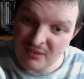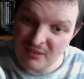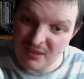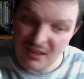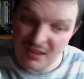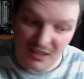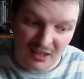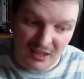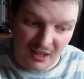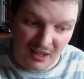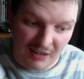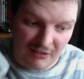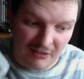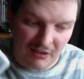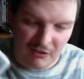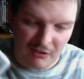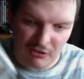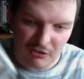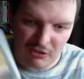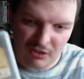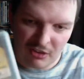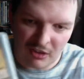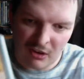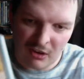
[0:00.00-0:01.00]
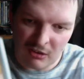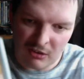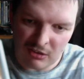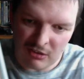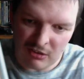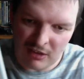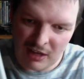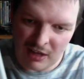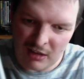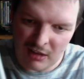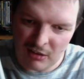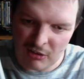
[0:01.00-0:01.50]
You know, those
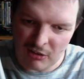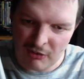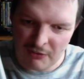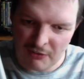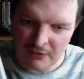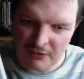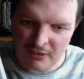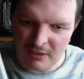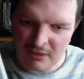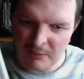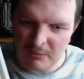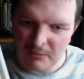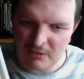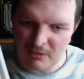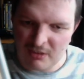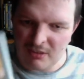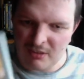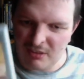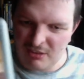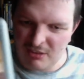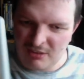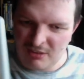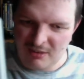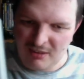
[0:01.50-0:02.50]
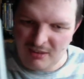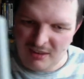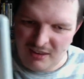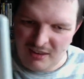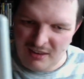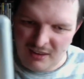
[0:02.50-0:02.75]
cartoon characters from The Simpsons.